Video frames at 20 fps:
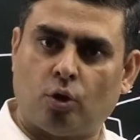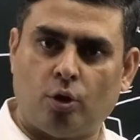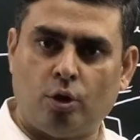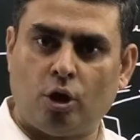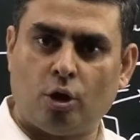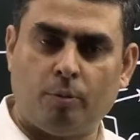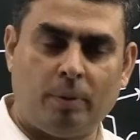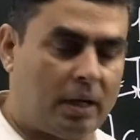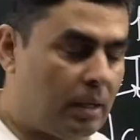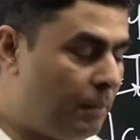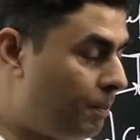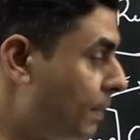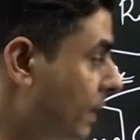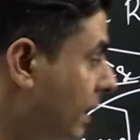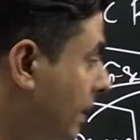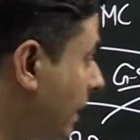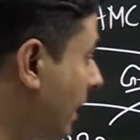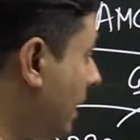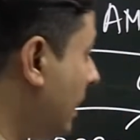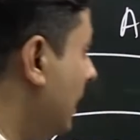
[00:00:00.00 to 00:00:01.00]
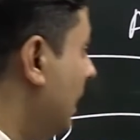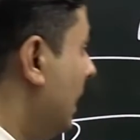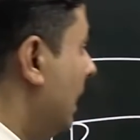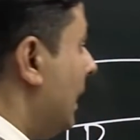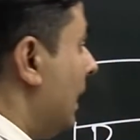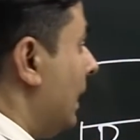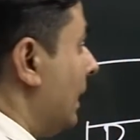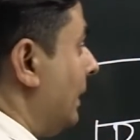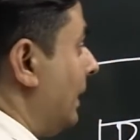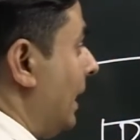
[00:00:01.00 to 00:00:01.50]
going to be completed,
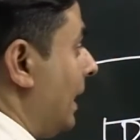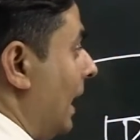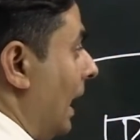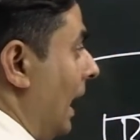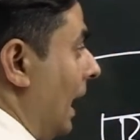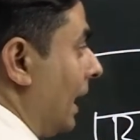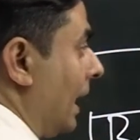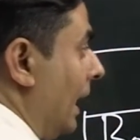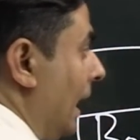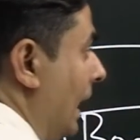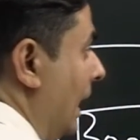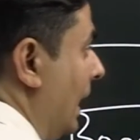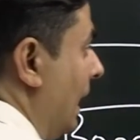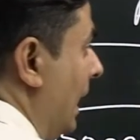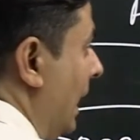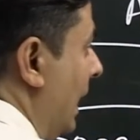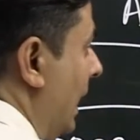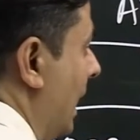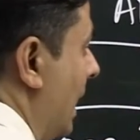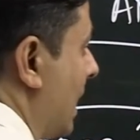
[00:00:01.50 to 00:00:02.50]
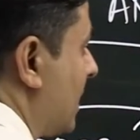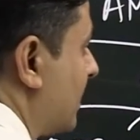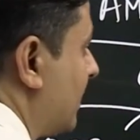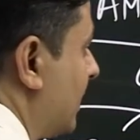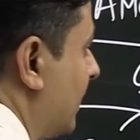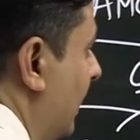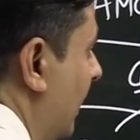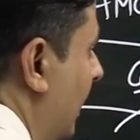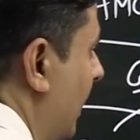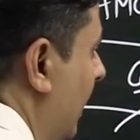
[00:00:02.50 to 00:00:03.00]
then again
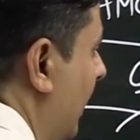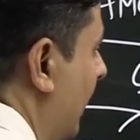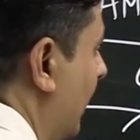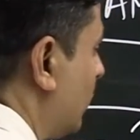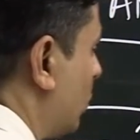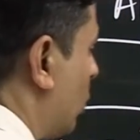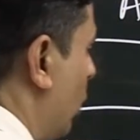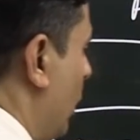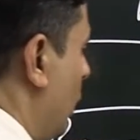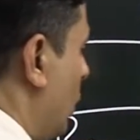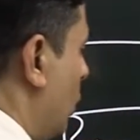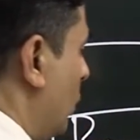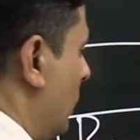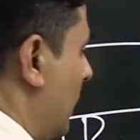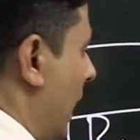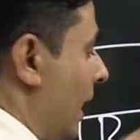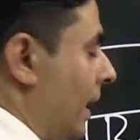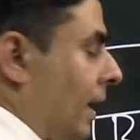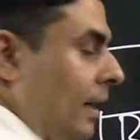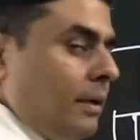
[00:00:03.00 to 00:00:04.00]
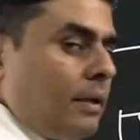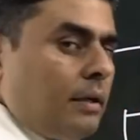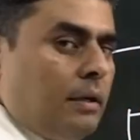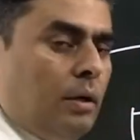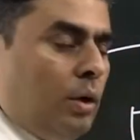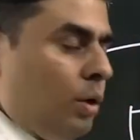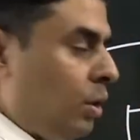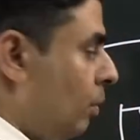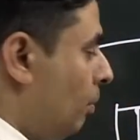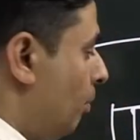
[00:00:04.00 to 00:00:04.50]
ARCL is going to direct
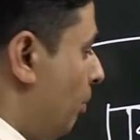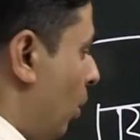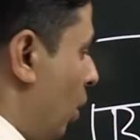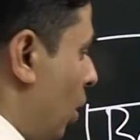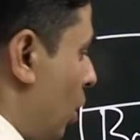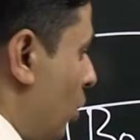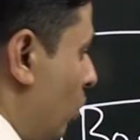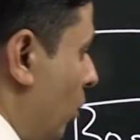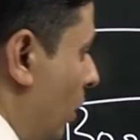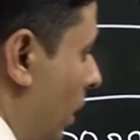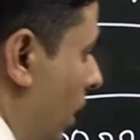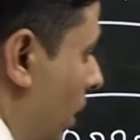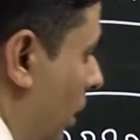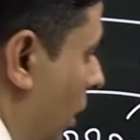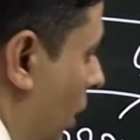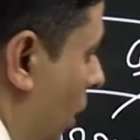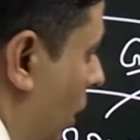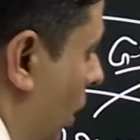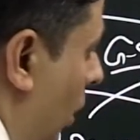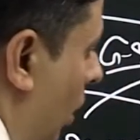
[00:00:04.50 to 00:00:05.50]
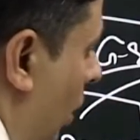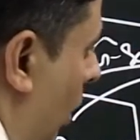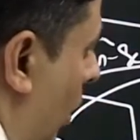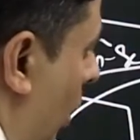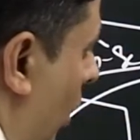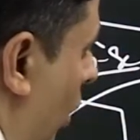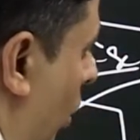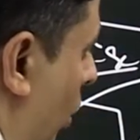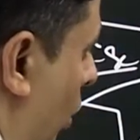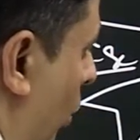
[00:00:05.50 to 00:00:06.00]
borrower
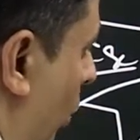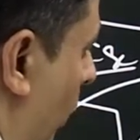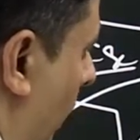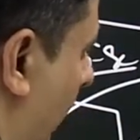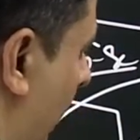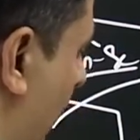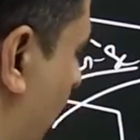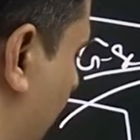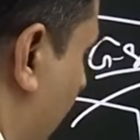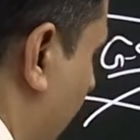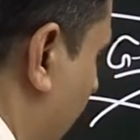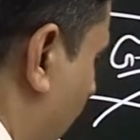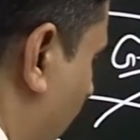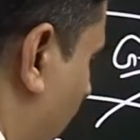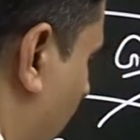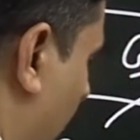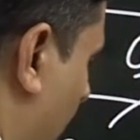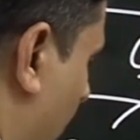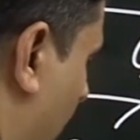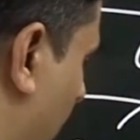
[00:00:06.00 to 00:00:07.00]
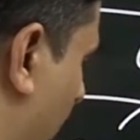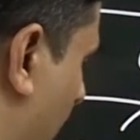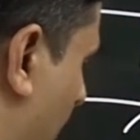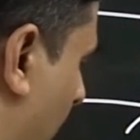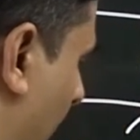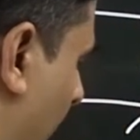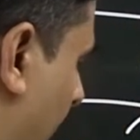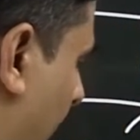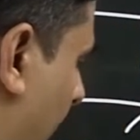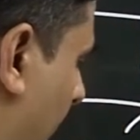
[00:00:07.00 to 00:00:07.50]
to repay
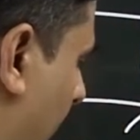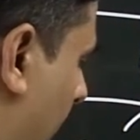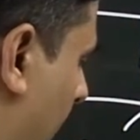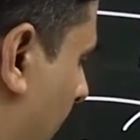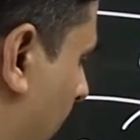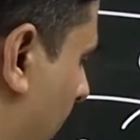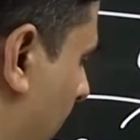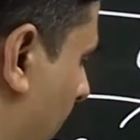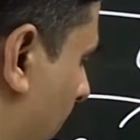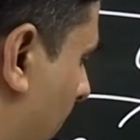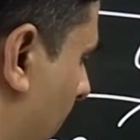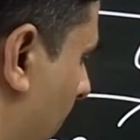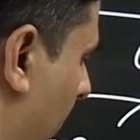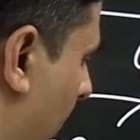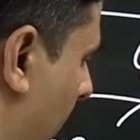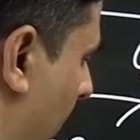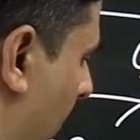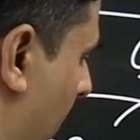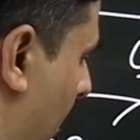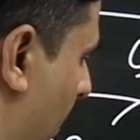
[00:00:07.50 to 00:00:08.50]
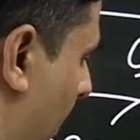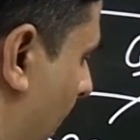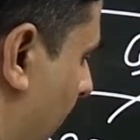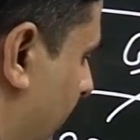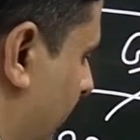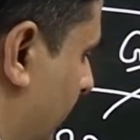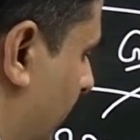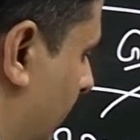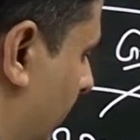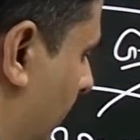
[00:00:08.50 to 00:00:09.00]
money
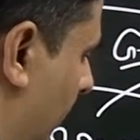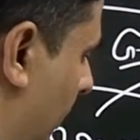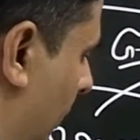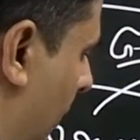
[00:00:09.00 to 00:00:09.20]
plus